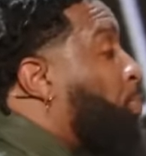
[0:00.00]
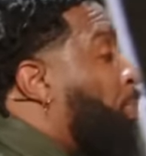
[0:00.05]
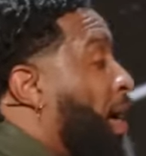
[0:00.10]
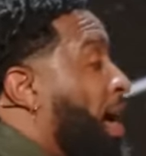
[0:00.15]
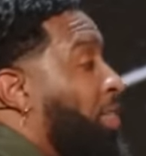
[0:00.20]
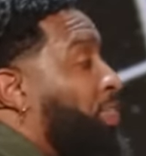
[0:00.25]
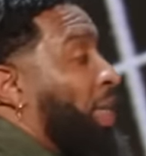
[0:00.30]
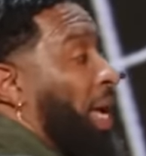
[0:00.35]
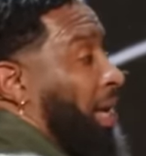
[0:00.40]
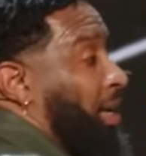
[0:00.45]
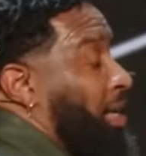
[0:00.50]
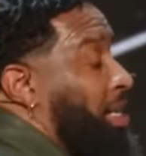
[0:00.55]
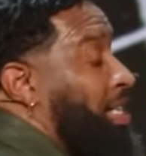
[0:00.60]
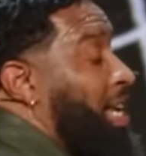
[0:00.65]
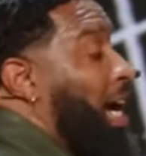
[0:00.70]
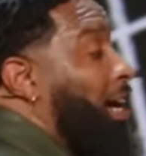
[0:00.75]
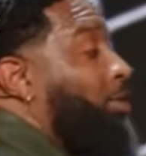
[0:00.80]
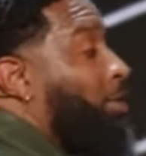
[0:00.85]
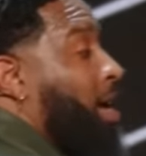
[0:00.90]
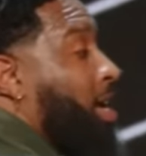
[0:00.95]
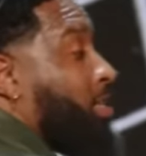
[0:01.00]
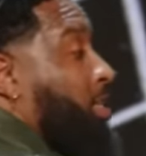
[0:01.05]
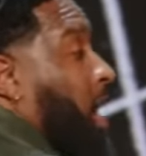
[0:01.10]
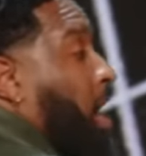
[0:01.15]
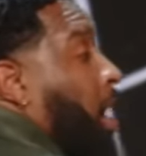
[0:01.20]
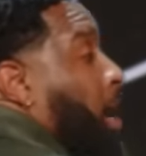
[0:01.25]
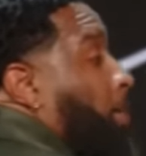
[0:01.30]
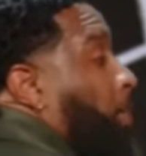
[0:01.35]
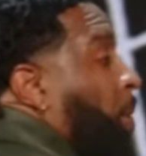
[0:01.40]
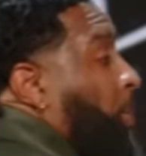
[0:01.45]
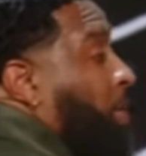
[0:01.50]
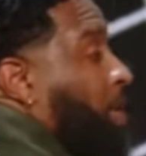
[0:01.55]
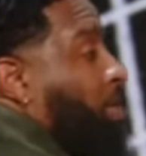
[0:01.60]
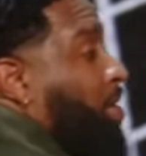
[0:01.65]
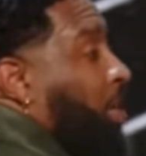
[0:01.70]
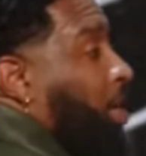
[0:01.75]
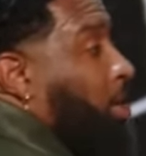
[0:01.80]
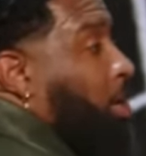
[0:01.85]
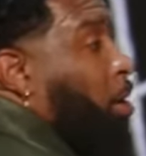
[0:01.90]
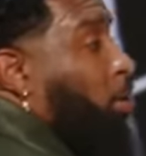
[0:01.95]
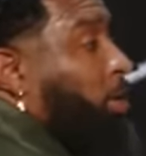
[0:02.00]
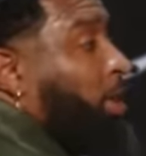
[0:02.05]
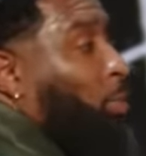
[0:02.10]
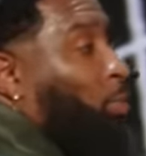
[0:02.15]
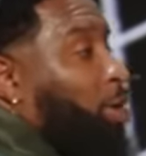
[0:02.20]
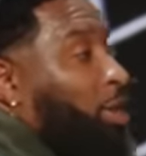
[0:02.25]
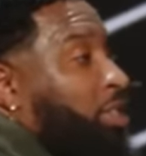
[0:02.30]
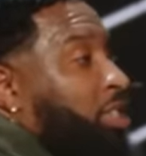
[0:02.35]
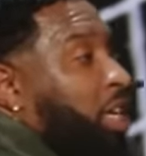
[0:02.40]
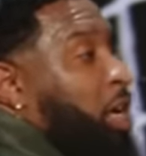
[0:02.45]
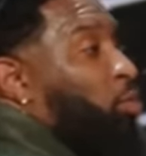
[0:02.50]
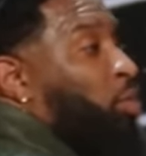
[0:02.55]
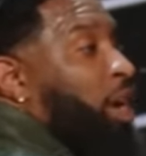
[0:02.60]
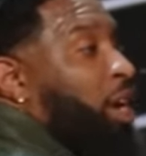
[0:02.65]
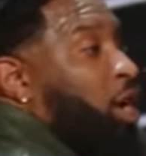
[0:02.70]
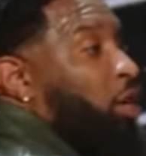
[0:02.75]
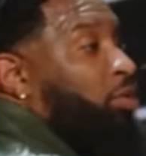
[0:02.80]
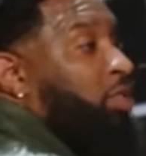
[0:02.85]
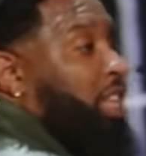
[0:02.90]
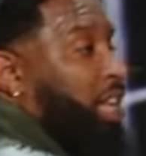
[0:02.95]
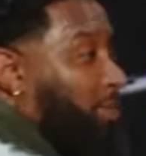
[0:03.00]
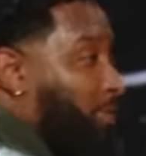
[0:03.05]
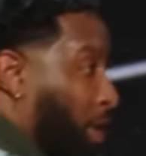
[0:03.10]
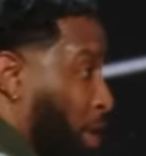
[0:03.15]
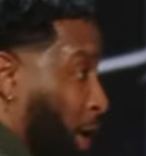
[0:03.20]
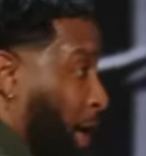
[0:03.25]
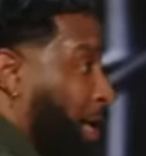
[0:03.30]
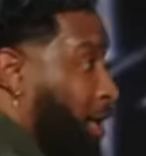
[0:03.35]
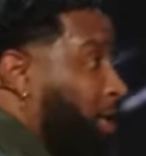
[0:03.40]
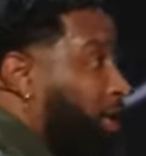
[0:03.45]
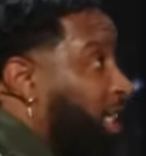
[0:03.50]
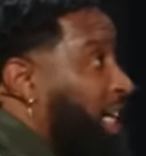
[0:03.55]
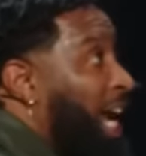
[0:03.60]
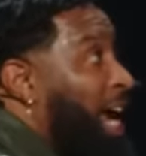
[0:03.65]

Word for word: parenthetically digress, put this in your notes and we'll deal with it on Devo Energy.